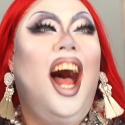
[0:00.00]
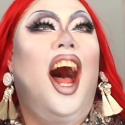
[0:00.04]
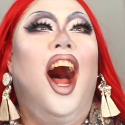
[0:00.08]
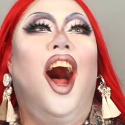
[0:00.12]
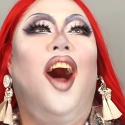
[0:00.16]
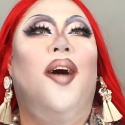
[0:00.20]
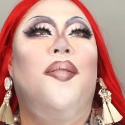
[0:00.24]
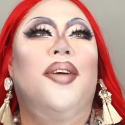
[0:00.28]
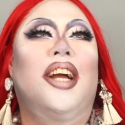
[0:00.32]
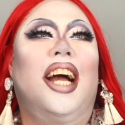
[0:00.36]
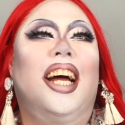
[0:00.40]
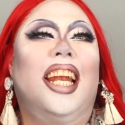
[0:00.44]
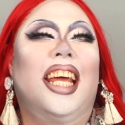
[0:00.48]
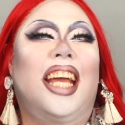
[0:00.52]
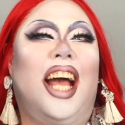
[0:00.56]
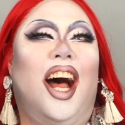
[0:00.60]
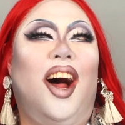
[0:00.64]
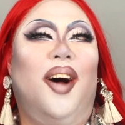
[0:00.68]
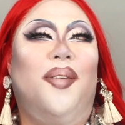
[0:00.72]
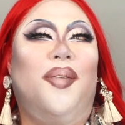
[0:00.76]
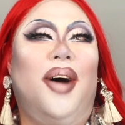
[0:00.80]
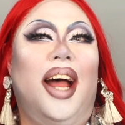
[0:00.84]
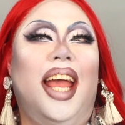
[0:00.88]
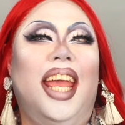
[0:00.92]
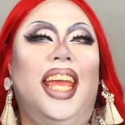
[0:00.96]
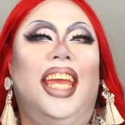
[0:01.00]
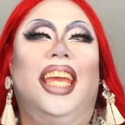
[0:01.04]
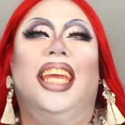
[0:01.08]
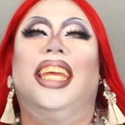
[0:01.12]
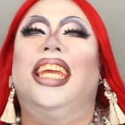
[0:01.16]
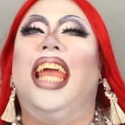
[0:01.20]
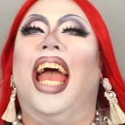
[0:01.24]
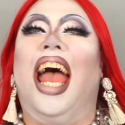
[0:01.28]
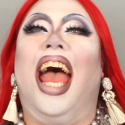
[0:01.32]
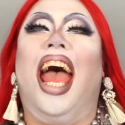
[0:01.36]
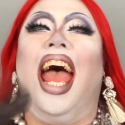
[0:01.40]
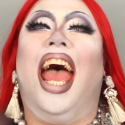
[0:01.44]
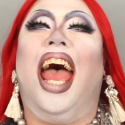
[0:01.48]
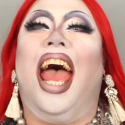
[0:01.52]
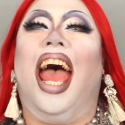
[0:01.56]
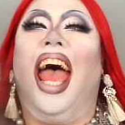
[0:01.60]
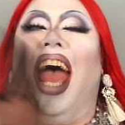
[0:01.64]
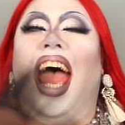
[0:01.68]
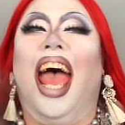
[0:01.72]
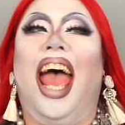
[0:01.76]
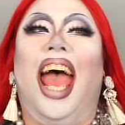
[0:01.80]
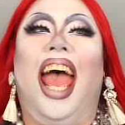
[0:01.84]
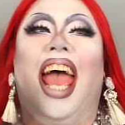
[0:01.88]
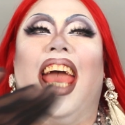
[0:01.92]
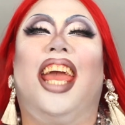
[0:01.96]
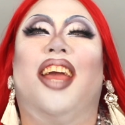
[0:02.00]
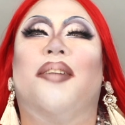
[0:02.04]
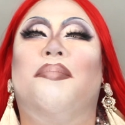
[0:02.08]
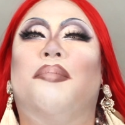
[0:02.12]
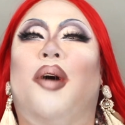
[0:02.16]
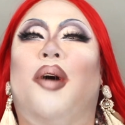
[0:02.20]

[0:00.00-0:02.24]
Oh my god, I can't wait! Yay!